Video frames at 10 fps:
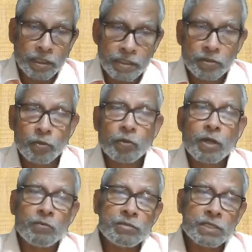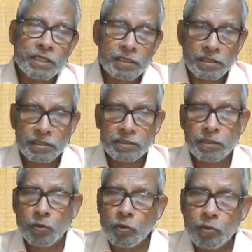there is no counter, there is
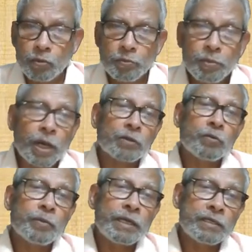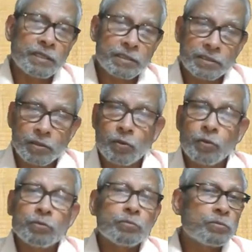no argument, there is
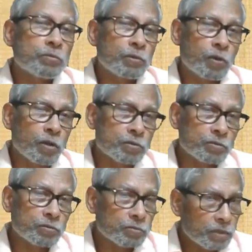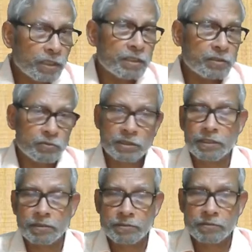no cross, nothing is
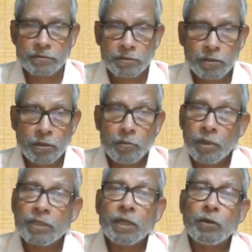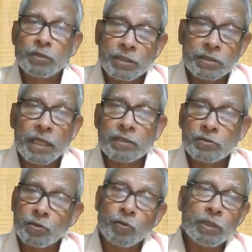this. But now that
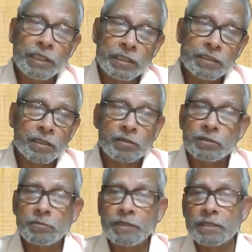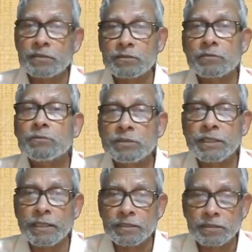slowly the concept has
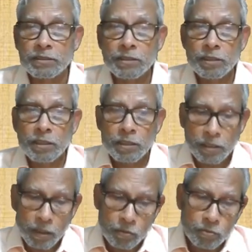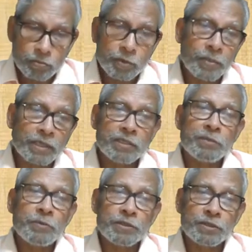changed. Now the
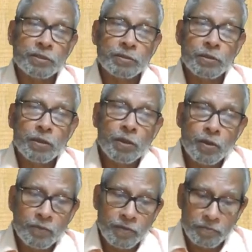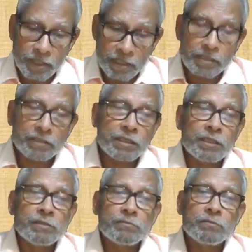participation from the
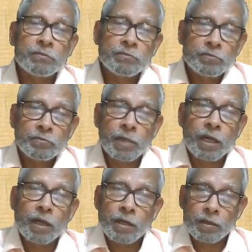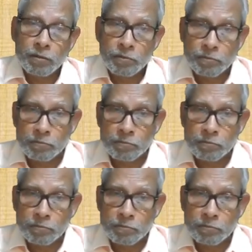concerned uh,